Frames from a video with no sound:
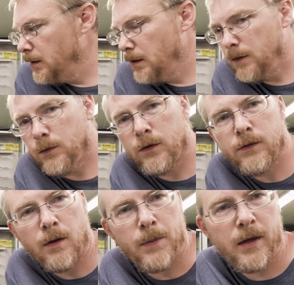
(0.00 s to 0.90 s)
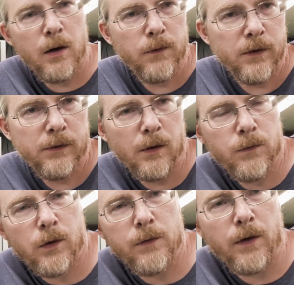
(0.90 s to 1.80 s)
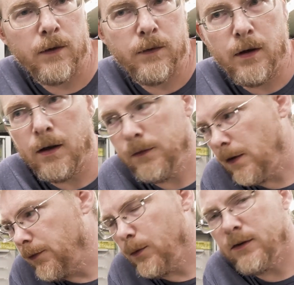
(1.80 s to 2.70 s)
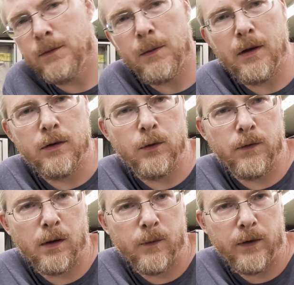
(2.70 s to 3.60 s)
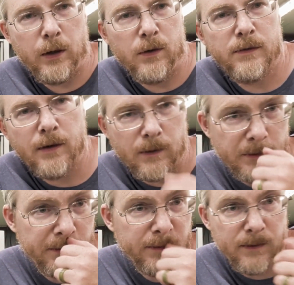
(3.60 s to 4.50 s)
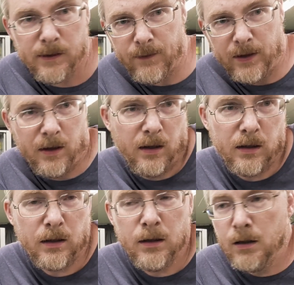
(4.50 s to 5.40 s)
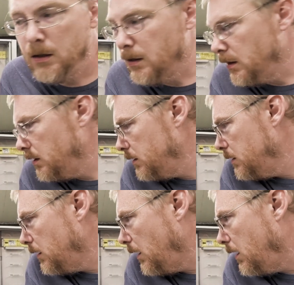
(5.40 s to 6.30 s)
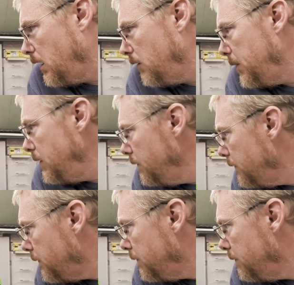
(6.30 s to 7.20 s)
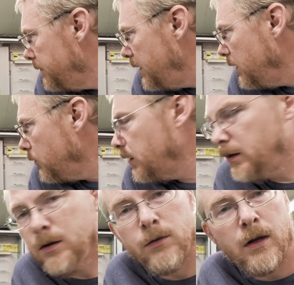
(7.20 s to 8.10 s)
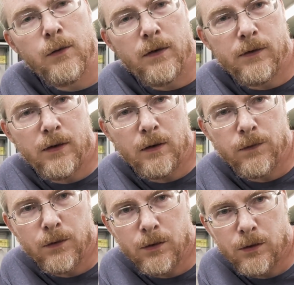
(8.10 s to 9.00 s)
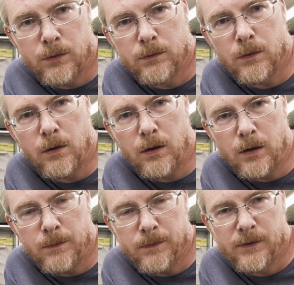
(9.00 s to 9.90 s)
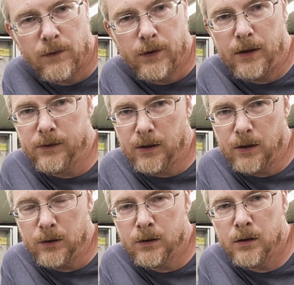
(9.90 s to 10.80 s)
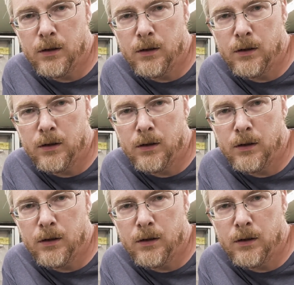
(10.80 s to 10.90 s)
Hey folks, I'm back here with this Sun 45. I thought for once maybe I'd do a follow-up video instead of just leaving it hanging. I've been thinking around with this thing for several days now.